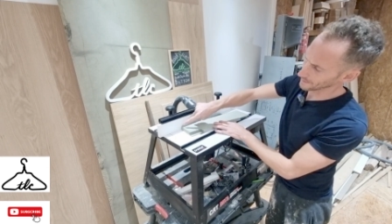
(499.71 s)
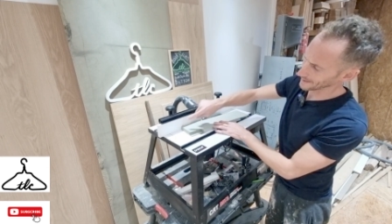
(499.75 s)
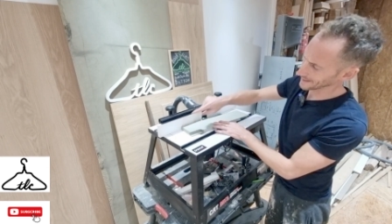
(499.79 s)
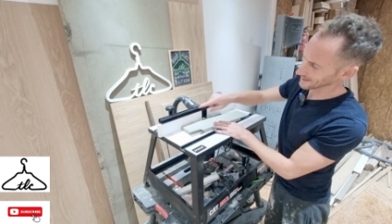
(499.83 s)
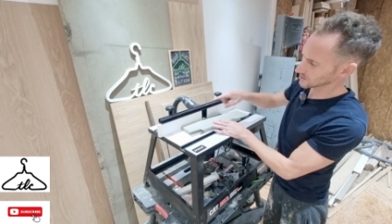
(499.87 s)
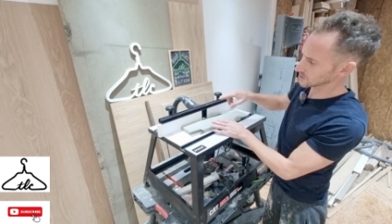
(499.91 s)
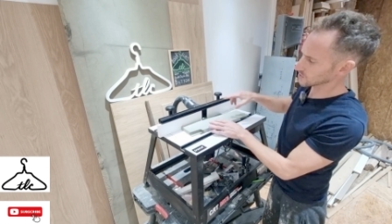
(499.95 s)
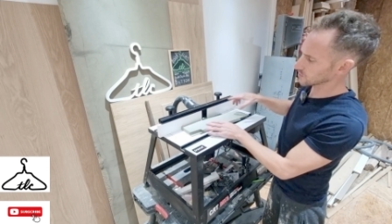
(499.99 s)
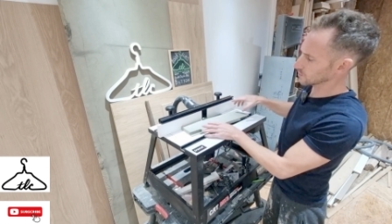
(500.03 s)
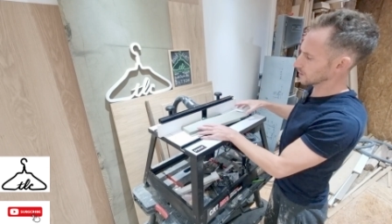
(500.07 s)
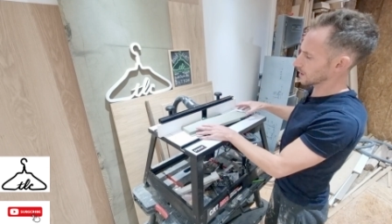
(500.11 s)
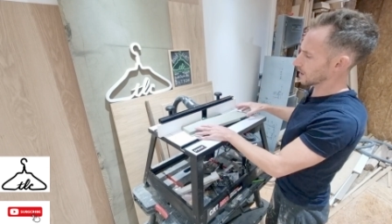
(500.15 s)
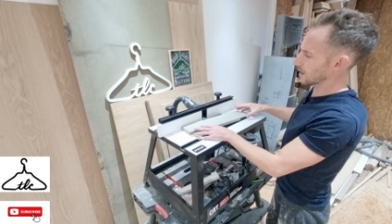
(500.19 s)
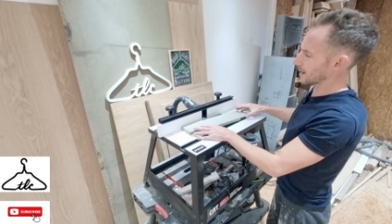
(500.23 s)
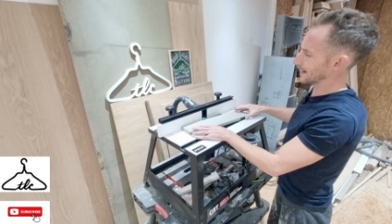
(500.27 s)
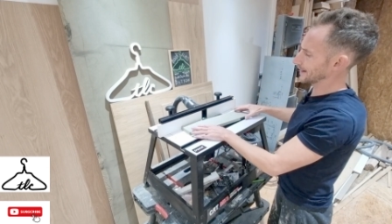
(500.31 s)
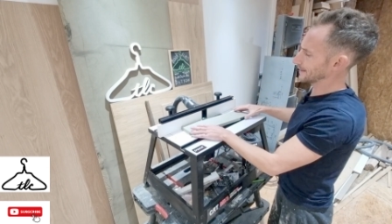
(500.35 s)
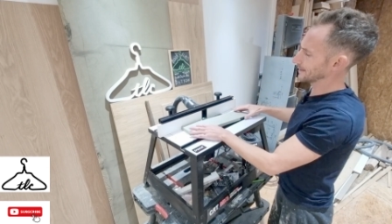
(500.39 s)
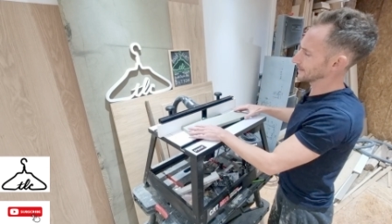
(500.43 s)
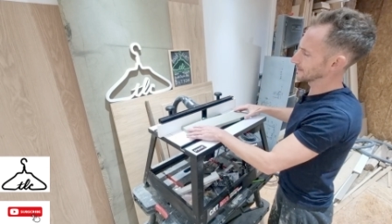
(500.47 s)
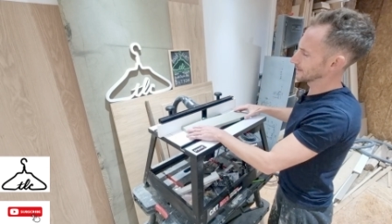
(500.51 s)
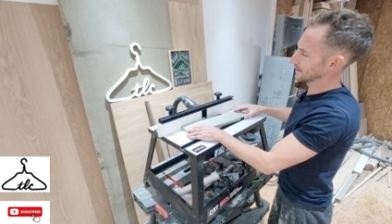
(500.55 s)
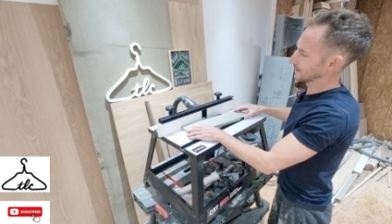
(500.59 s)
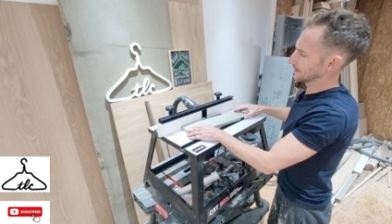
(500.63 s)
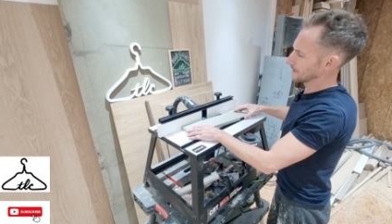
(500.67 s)
pencil
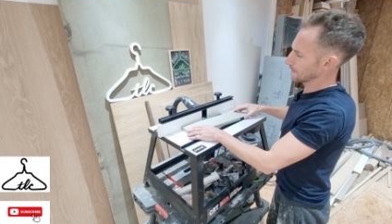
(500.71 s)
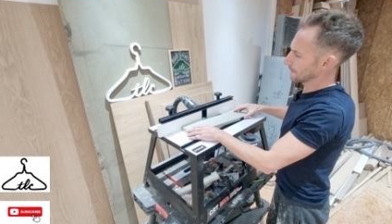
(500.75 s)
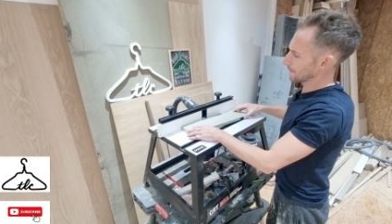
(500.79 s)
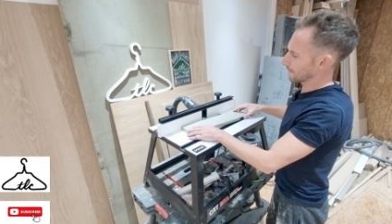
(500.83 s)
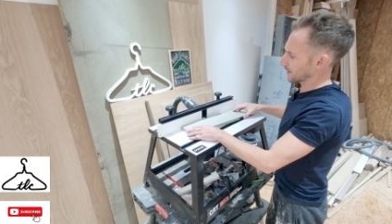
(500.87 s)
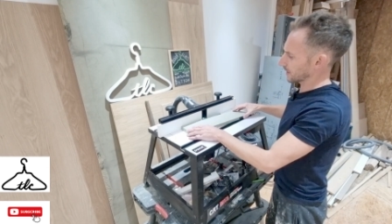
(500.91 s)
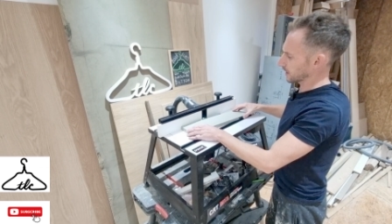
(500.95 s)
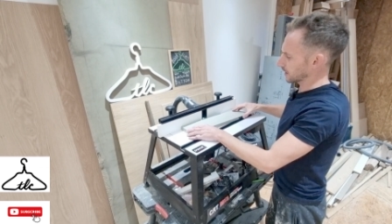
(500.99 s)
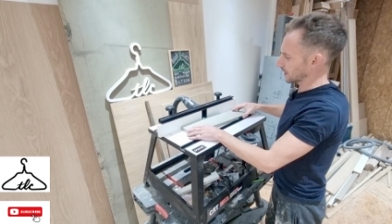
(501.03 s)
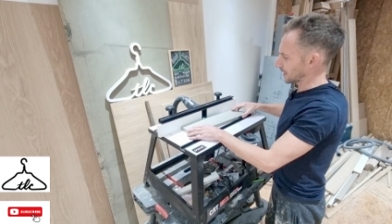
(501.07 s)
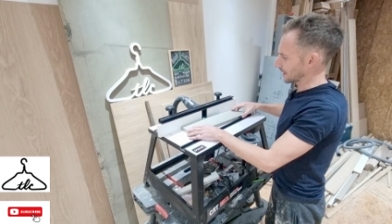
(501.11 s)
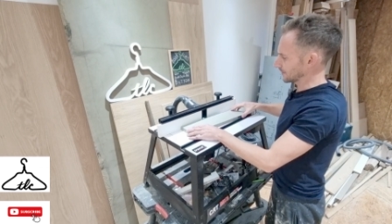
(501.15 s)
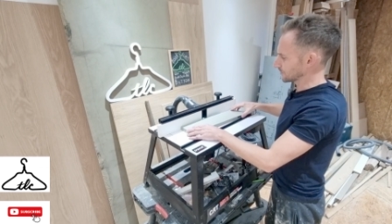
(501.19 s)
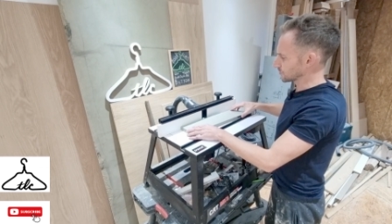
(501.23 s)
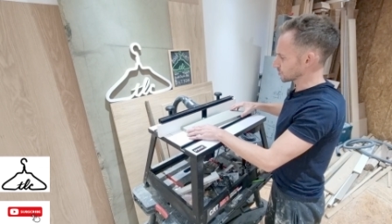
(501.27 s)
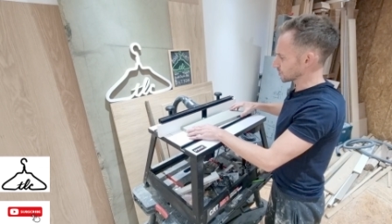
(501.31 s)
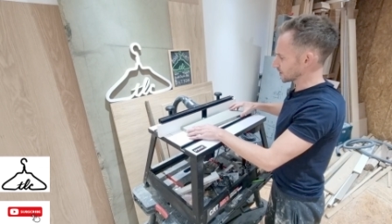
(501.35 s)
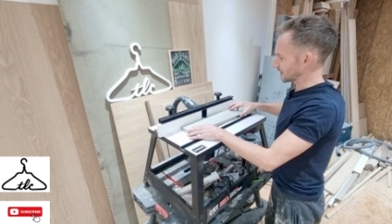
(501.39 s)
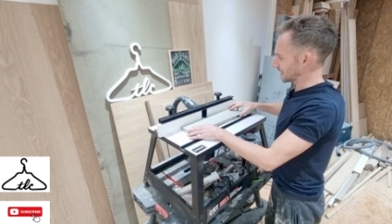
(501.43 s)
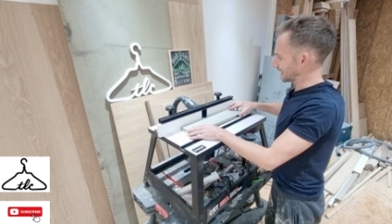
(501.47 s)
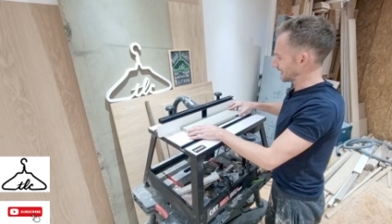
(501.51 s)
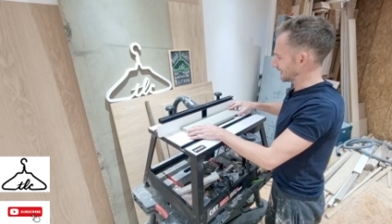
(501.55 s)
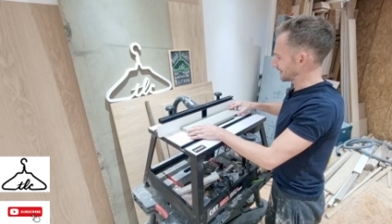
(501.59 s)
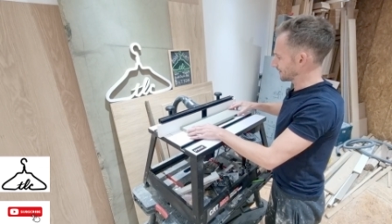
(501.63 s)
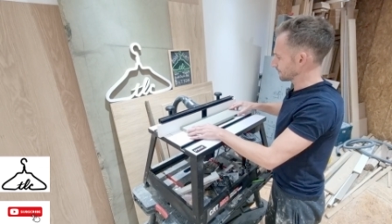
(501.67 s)
line, plunge
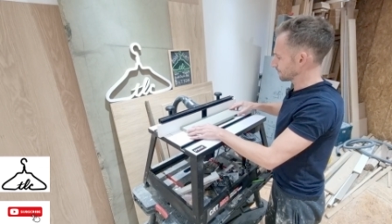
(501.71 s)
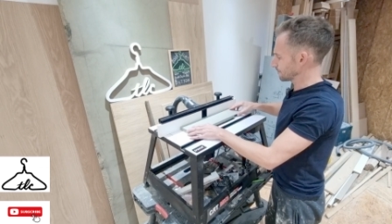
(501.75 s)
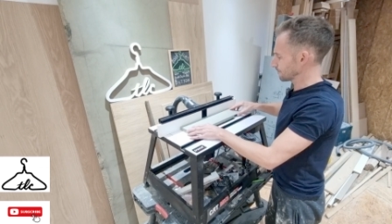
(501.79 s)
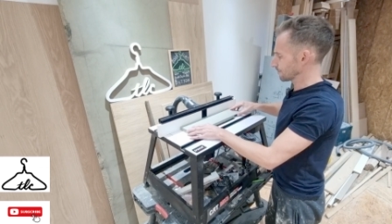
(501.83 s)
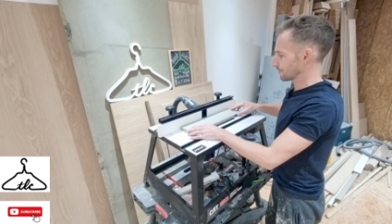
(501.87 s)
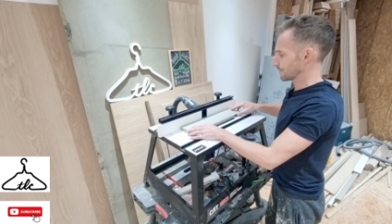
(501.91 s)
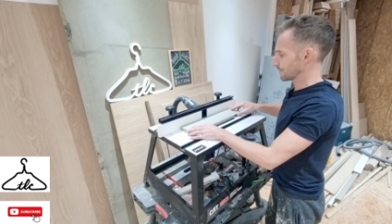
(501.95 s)
it in,